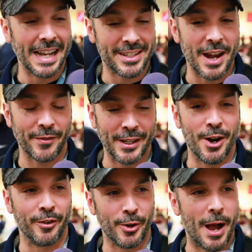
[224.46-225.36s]
It's definitely
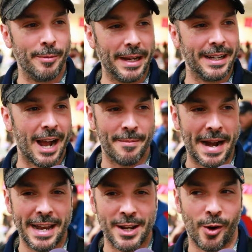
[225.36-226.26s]
overwhelming. Um, I
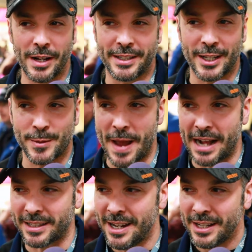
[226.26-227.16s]
didn't know what to
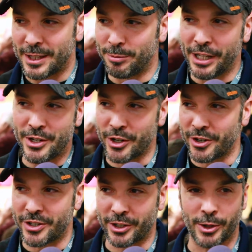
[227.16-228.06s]
expect. The
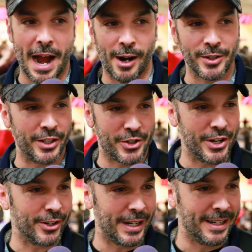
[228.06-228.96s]
bleachers, the crowds, the
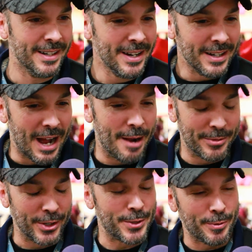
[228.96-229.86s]
cheering. Um,
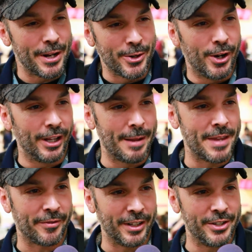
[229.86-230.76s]
so it's pretty cool. I'm
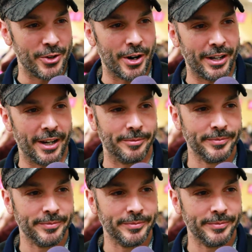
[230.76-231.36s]
definitely enjoying it.